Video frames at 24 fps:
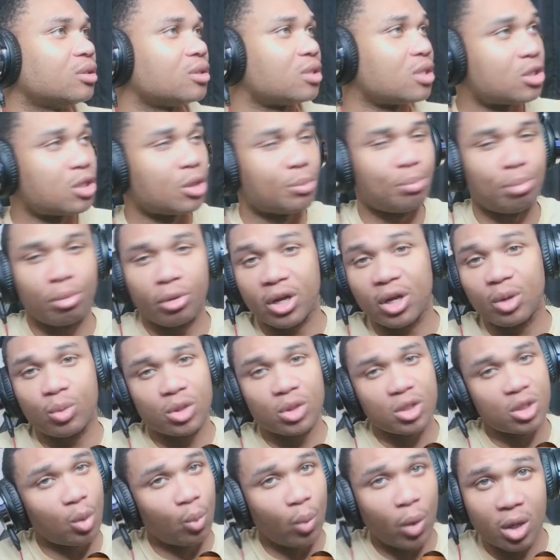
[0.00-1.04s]
debris
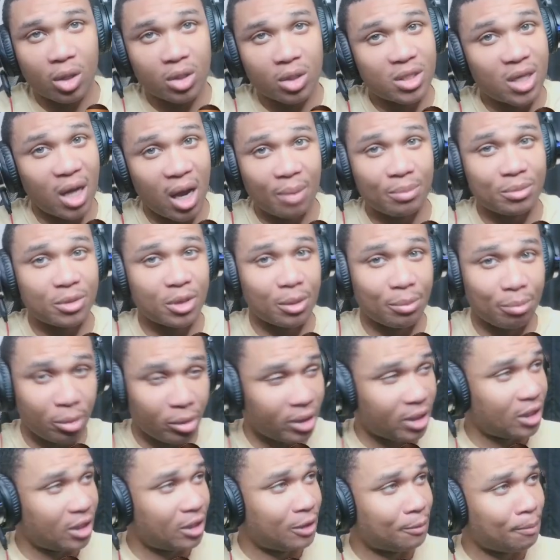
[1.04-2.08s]
was a well-timed
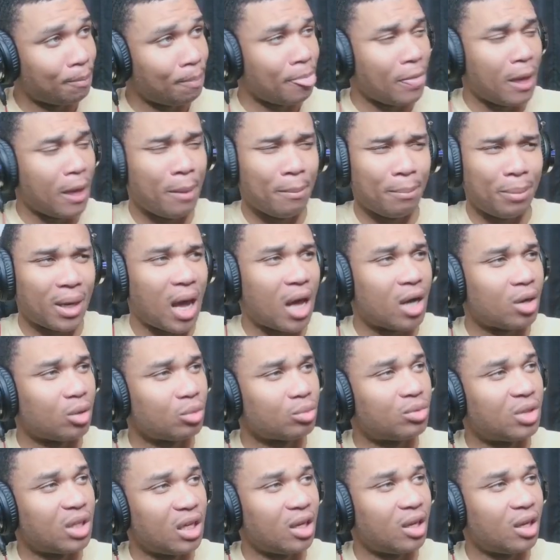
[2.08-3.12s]
debris, but I
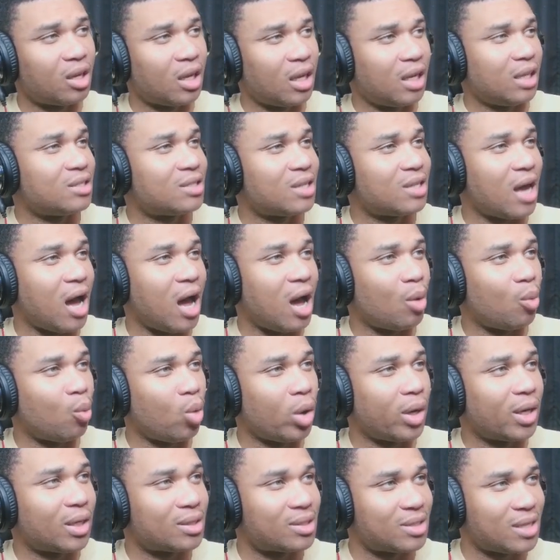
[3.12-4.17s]
don't think he's got
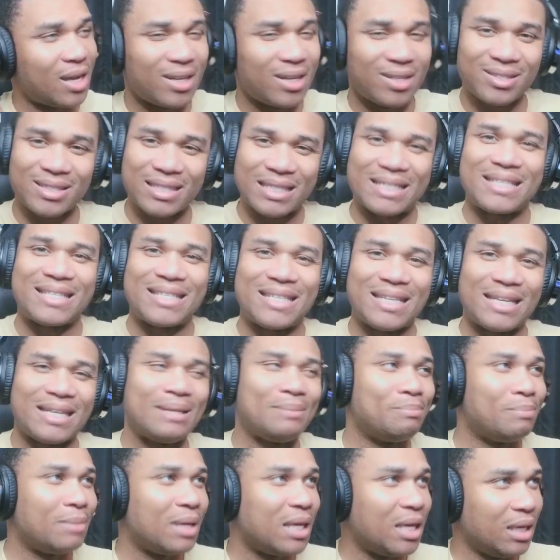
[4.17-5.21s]
what it takes to see
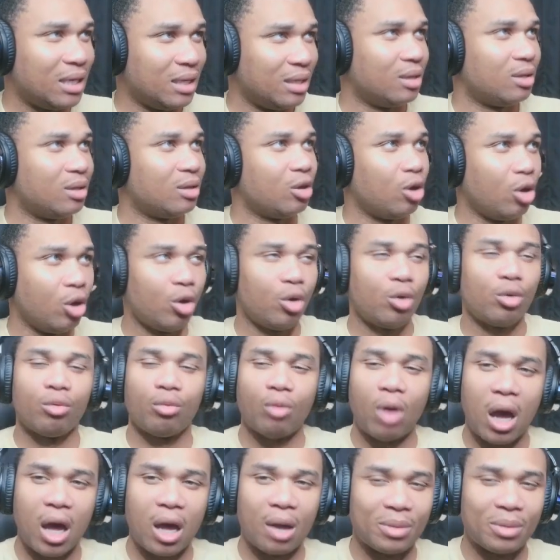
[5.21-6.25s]
me.
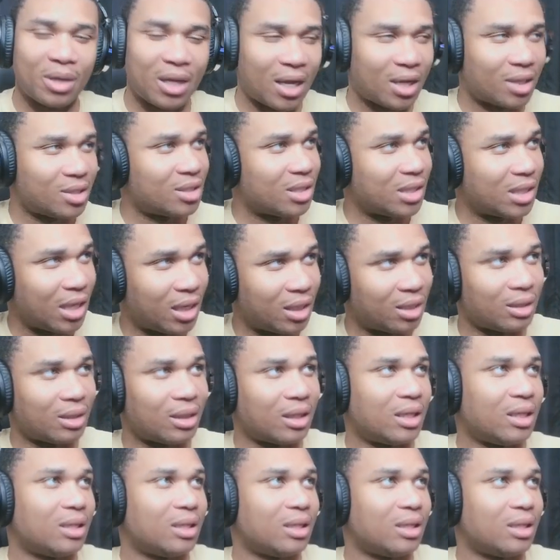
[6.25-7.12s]
Rhyming accidentally.